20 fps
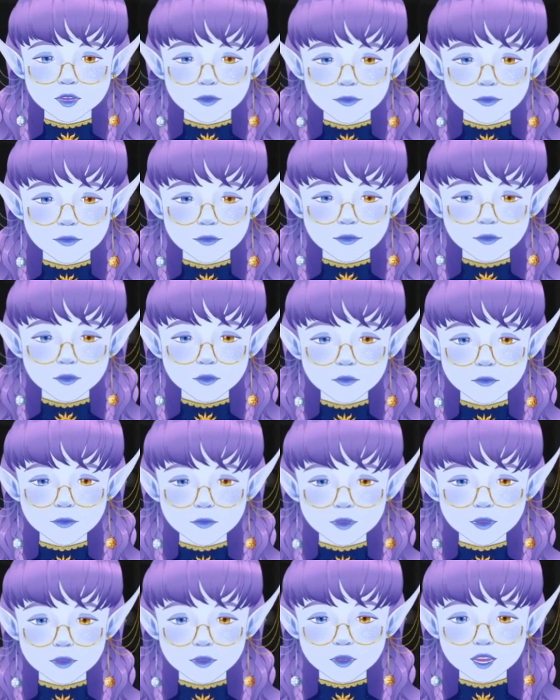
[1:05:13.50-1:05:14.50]
so
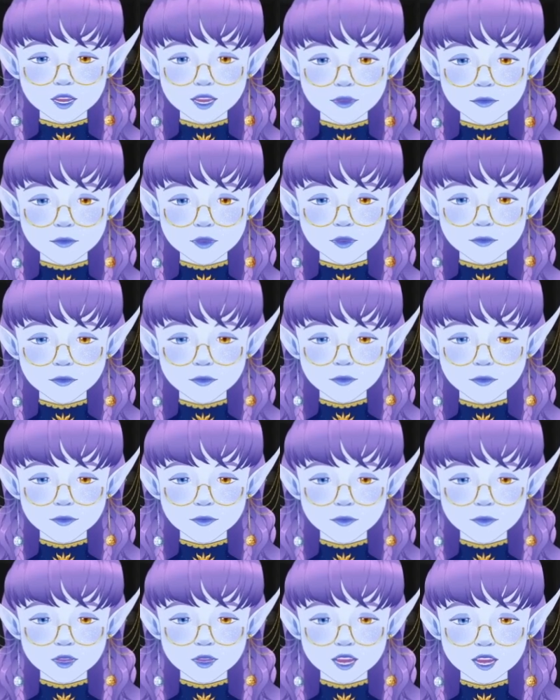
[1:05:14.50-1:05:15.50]
fickle and prone to
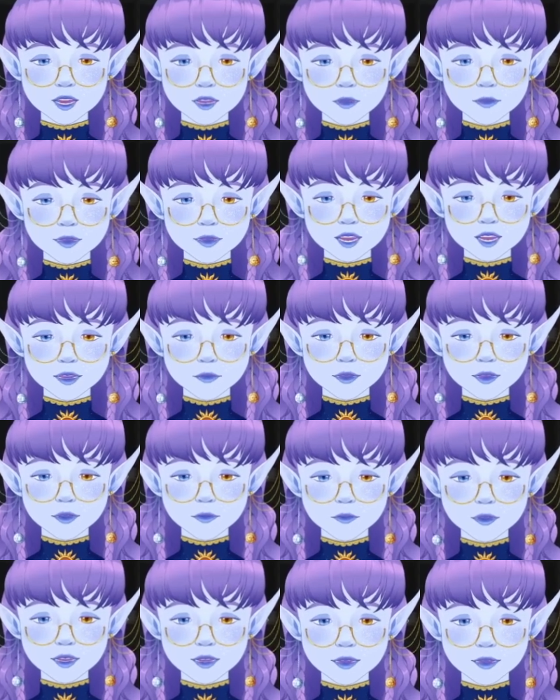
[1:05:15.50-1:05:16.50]
betrayal, but never has
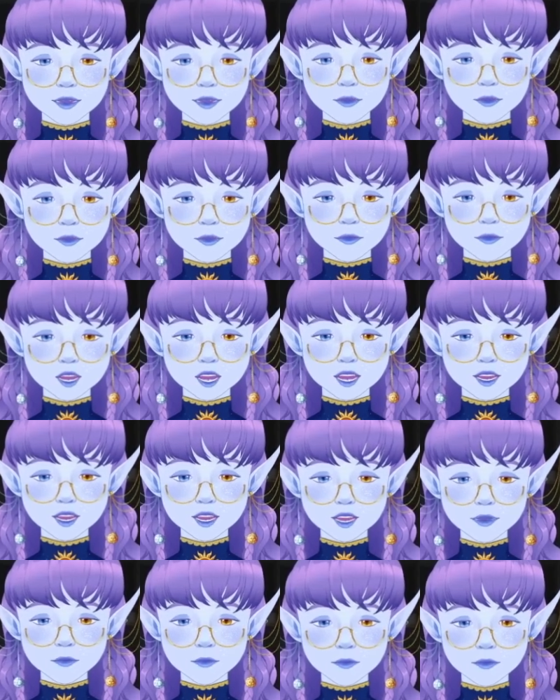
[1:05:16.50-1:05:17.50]
my dearest friend
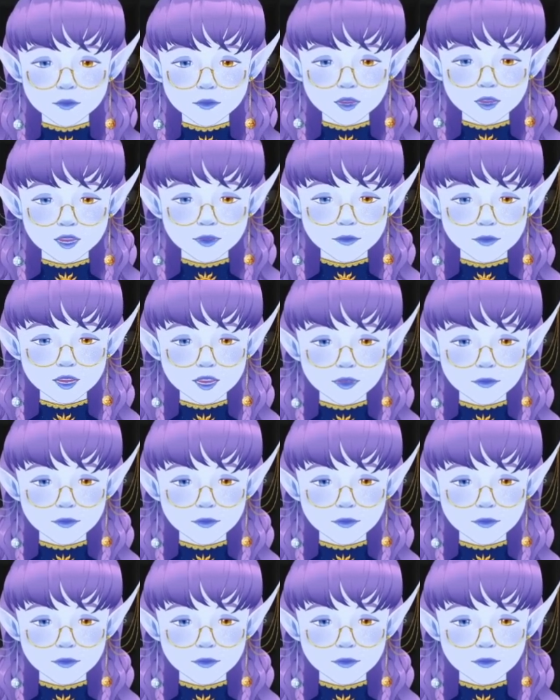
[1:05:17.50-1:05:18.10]
ever betrayed me.